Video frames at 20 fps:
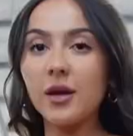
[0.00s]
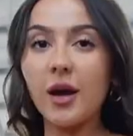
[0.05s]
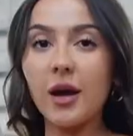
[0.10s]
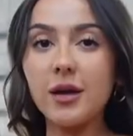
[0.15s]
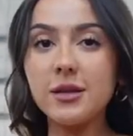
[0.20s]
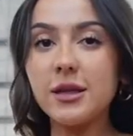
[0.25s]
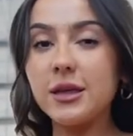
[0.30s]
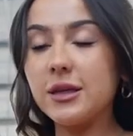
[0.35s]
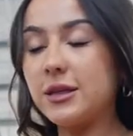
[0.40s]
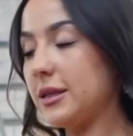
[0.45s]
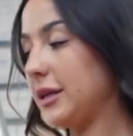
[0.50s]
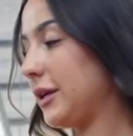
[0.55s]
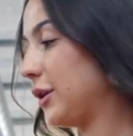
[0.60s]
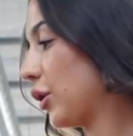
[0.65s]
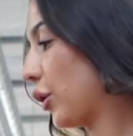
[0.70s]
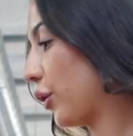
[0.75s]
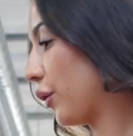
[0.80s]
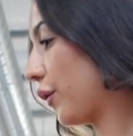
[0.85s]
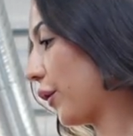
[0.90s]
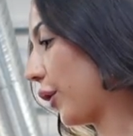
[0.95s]
Guys, I see
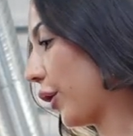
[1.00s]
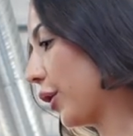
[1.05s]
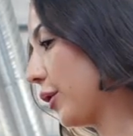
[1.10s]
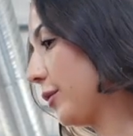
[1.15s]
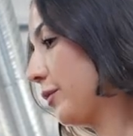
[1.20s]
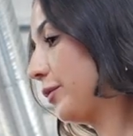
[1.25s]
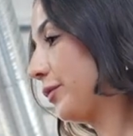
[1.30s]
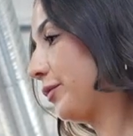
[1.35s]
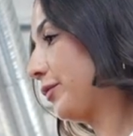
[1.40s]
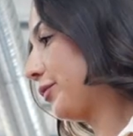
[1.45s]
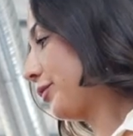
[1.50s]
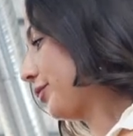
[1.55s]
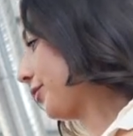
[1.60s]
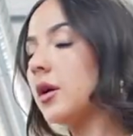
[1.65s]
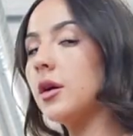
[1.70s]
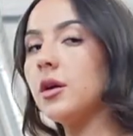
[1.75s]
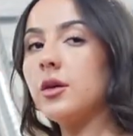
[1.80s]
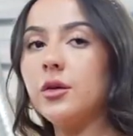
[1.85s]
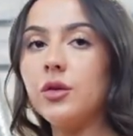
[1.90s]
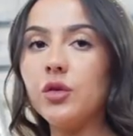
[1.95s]
no fur.
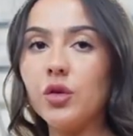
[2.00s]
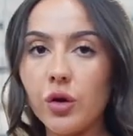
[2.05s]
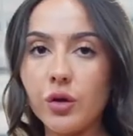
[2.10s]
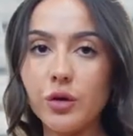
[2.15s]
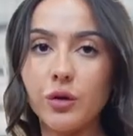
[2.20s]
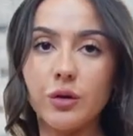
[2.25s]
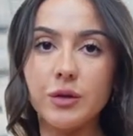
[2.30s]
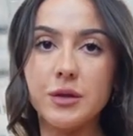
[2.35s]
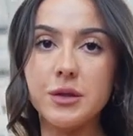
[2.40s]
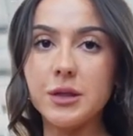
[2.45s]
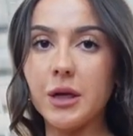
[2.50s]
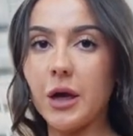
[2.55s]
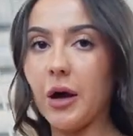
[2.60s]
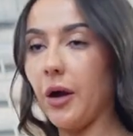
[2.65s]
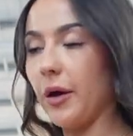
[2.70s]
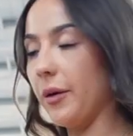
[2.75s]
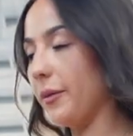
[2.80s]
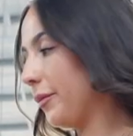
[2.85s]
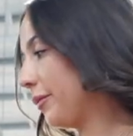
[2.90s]
Not a good start.